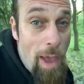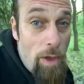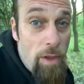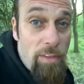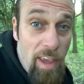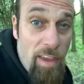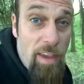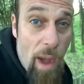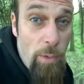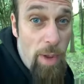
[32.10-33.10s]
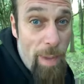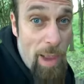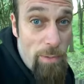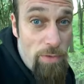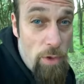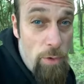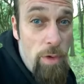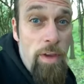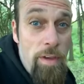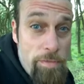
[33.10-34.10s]
out, take a carrier bag with you,
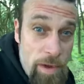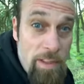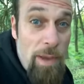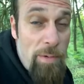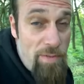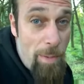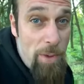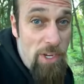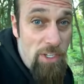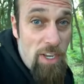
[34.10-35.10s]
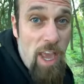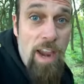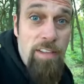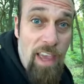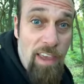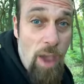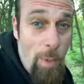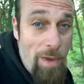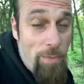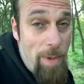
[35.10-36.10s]
fill it up with rubbish, and then take it
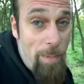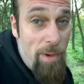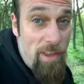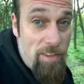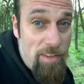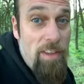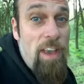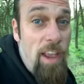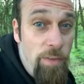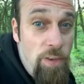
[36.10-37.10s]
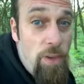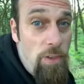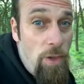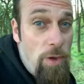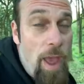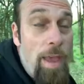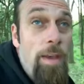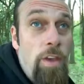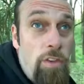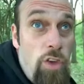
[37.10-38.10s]
away from that place. And if you can do that,
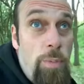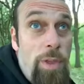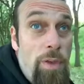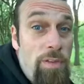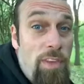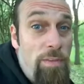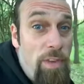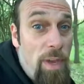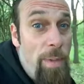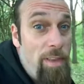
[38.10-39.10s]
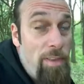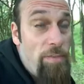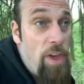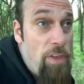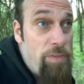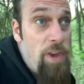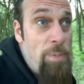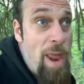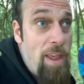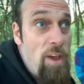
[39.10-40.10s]
you'll be doing something amazing for the
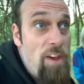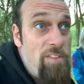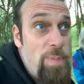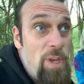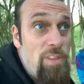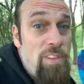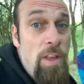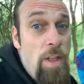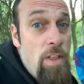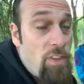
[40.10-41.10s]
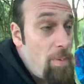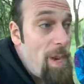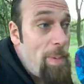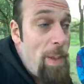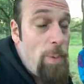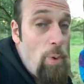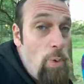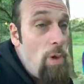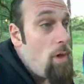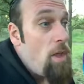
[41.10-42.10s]
planet Earth, because too many people
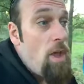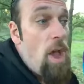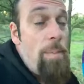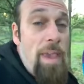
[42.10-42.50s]
are